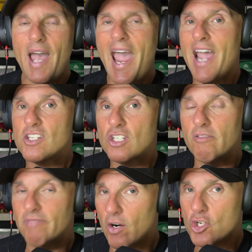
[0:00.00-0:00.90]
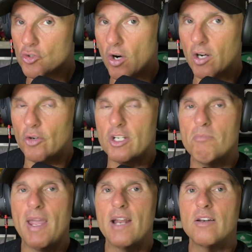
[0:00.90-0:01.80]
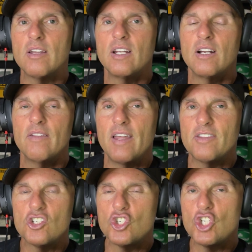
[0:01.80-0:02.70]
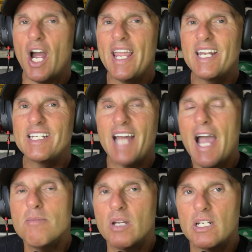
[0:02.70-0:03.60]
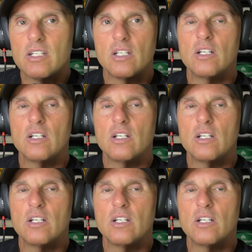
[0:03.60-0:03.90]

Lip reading: ask very strongly or demand that this giant diamond